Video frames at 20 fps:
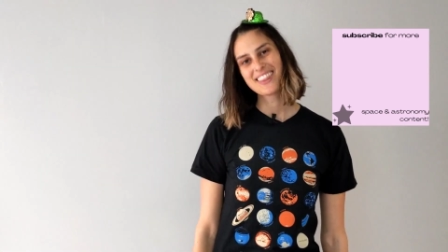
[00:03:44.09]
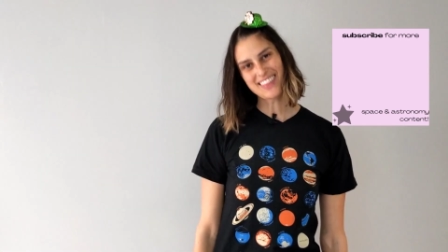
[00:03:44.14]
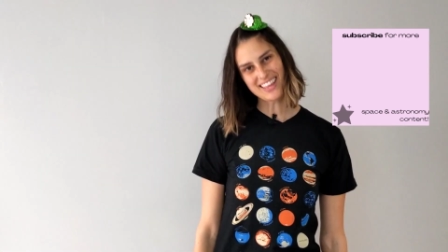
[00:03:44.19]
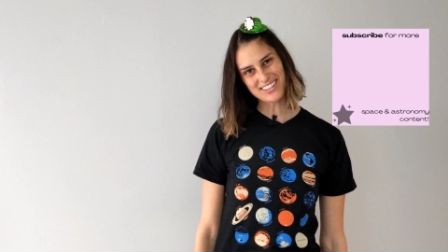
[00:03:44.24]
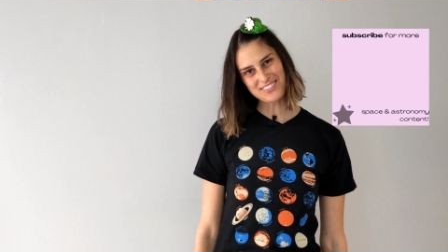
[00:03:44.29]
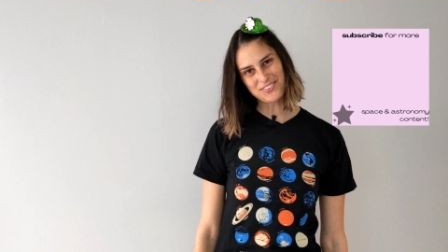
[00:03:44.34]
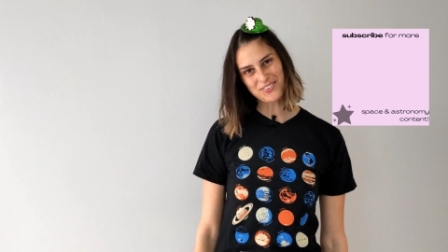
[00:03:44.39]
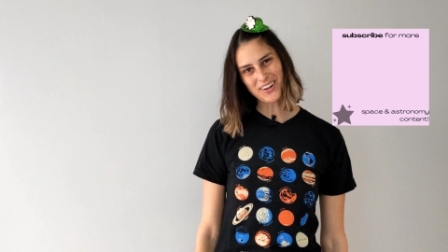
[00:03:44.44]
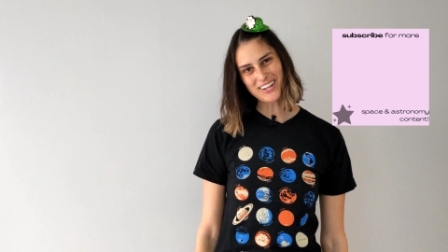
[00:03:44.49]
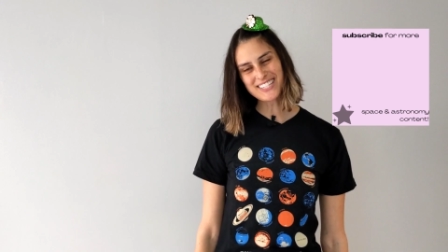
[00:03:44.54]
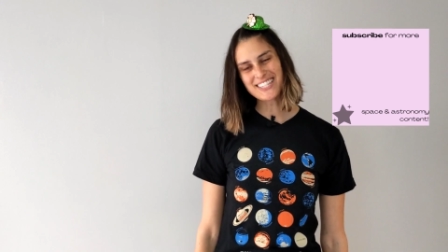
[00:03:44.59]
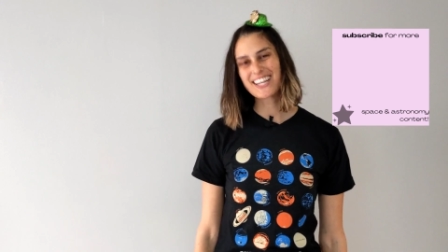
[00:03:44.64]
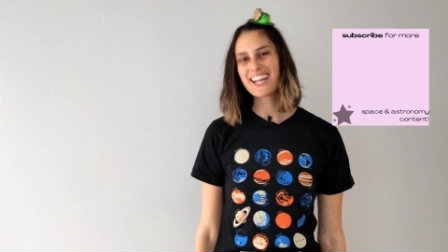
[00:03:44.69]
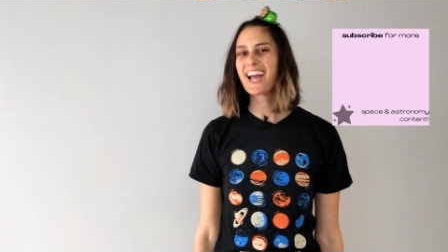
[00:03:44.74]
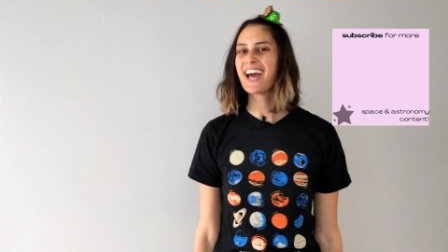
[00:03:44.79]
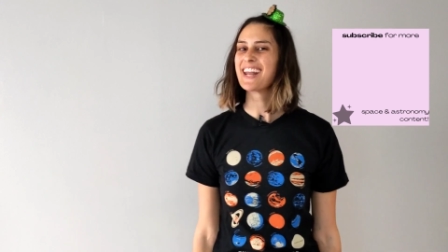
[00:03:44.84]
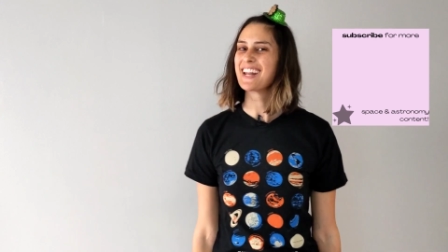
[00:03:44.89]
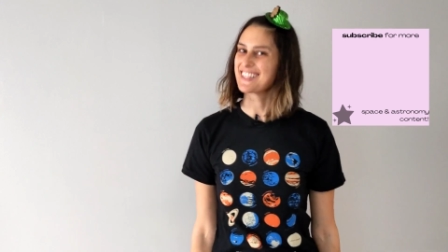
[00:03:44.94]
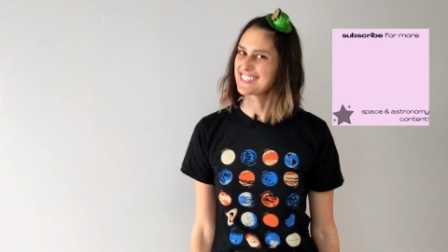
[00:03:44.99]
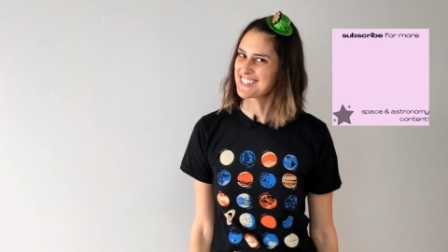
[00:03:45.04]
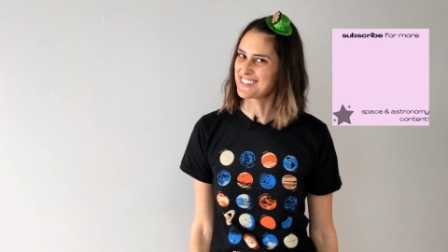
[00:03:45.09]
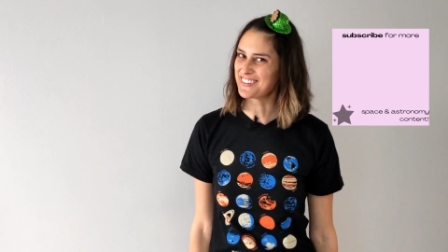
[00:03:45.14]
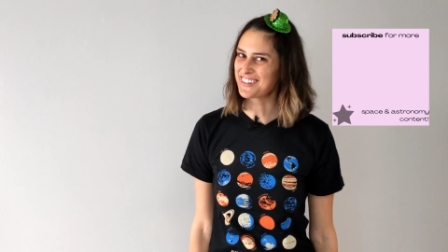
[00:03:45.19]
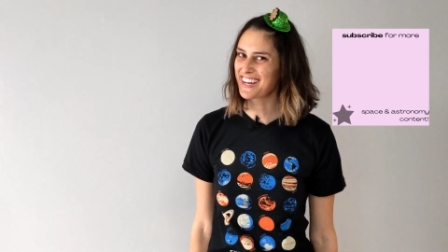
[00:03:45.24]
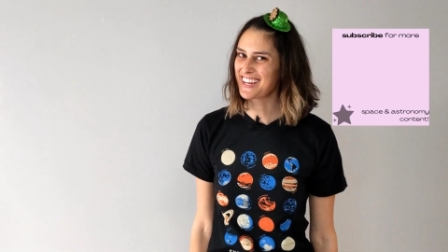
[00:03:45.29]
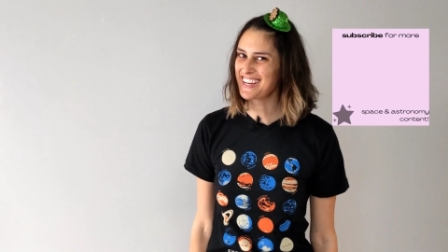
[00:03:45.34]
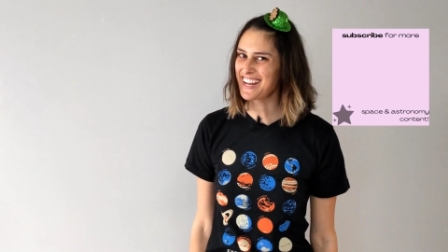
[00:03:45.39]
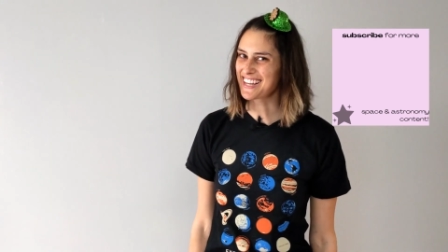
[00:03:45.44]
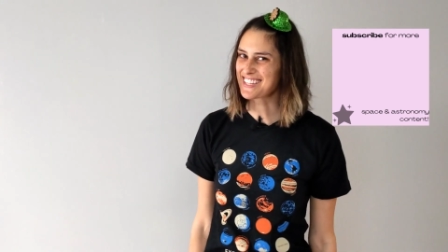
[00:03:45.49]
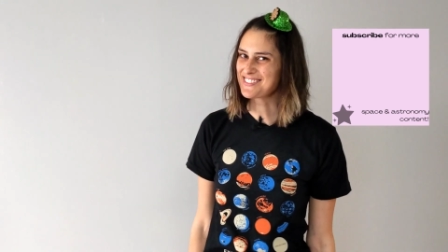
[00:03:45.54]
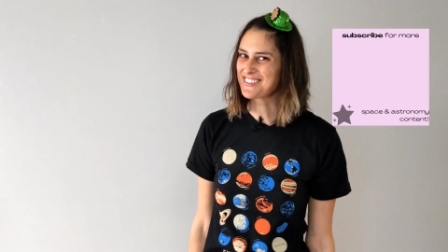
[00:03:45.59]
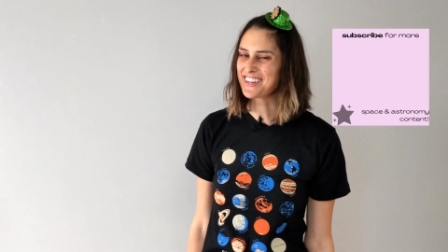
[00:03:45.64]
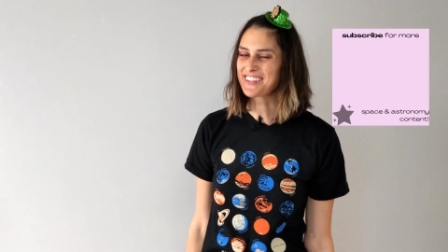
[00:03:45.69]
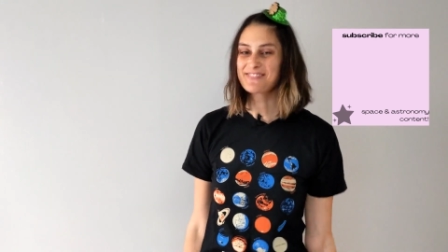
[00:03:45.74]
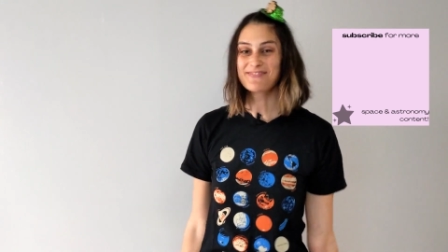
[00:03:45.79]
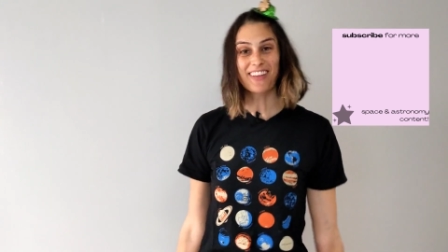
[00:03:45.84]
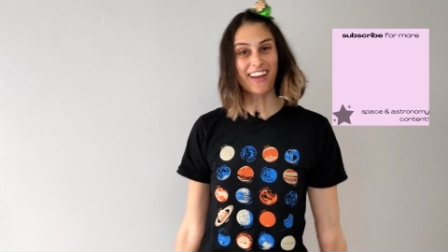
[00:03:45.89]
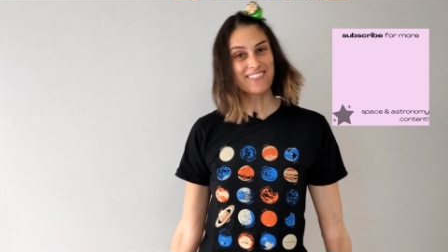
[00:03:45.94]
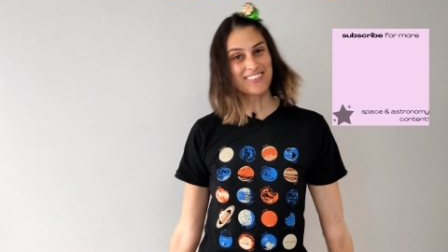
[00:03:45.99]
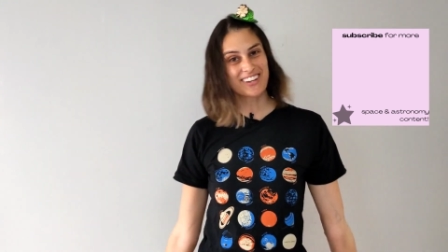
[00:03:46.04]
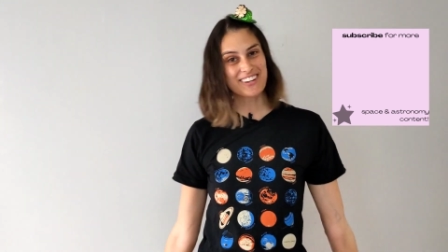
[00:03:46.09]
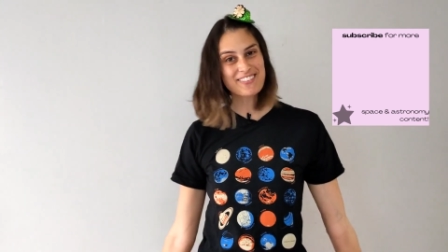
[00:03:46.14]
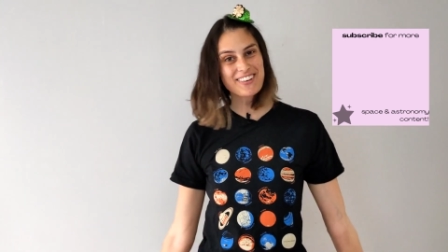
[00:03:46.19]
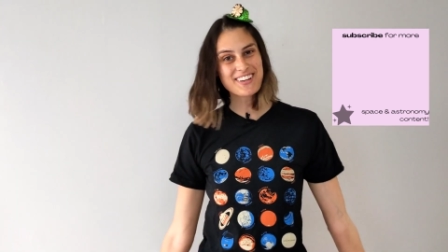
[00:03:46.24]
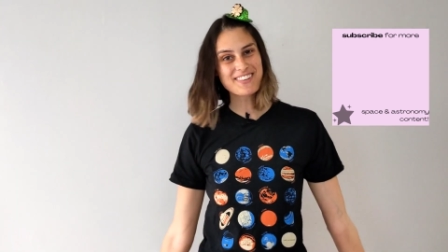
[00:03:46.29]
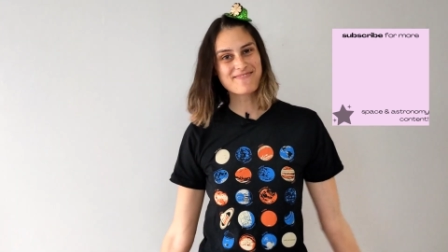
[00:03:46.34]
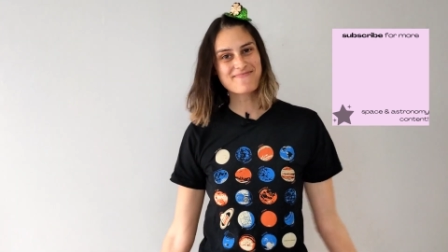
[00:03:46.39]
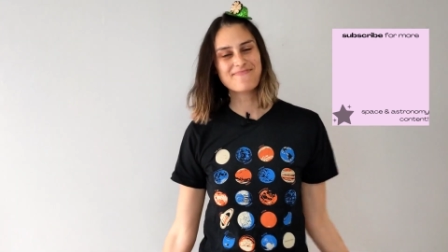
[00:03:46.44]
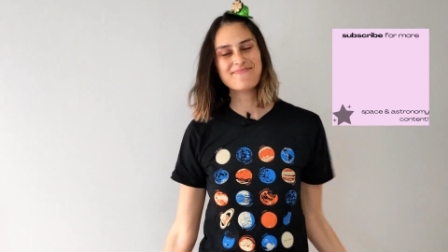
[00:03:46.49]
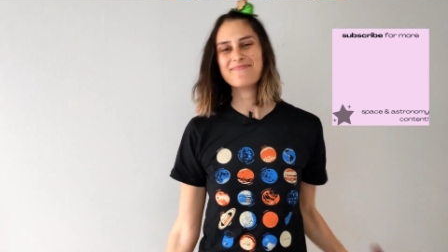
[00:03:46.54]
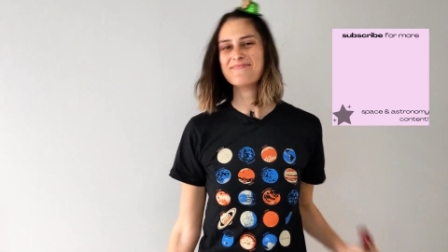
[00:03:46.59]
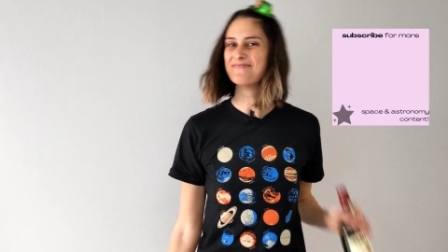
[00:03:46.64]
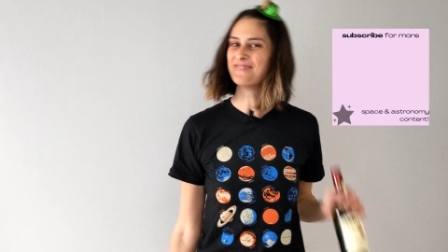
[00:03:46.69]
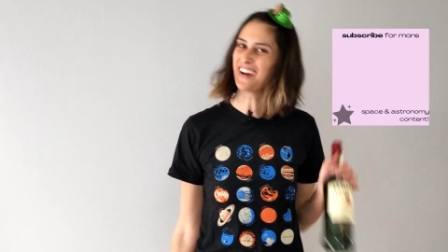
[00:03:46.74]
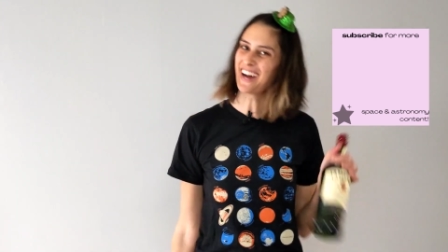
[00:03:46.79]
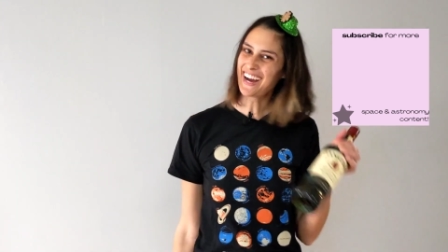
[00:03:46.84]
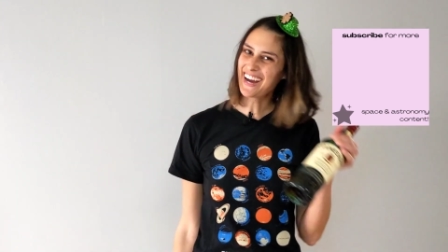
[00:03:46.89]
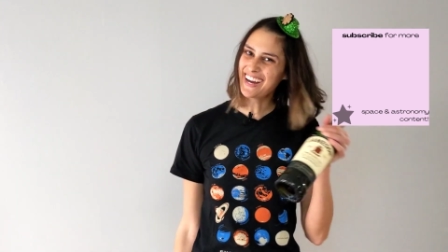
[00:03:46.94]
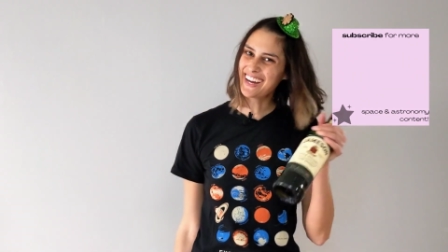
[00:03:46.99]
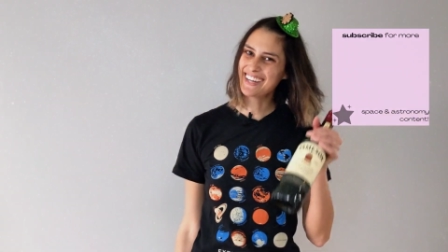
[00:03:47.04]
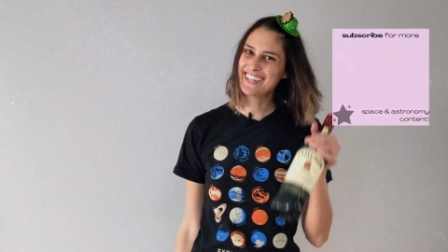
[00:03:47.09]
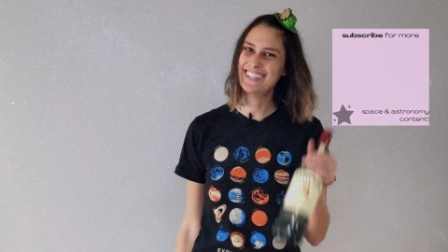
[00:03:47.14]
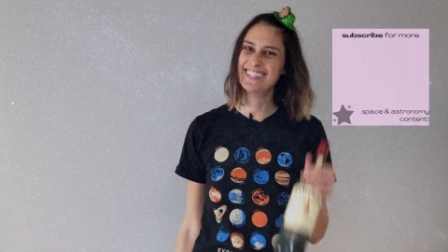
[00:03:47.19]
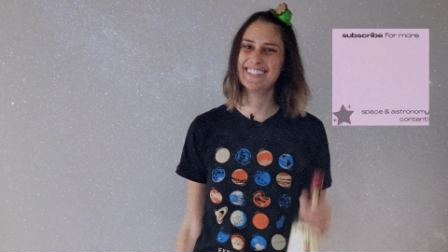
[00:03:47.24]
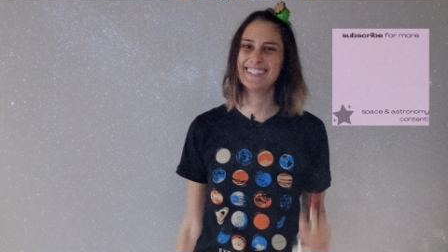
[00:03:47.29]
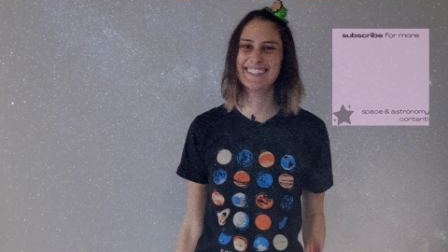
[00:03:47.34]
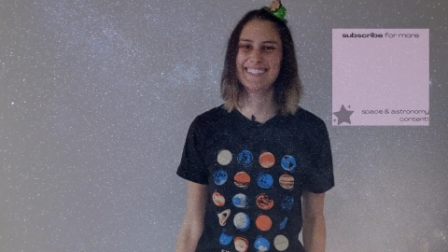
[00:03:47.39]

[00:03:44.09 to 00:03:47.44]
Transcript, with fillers: Thanks for watching, and I'll see you again next week. Have a good one. Bye.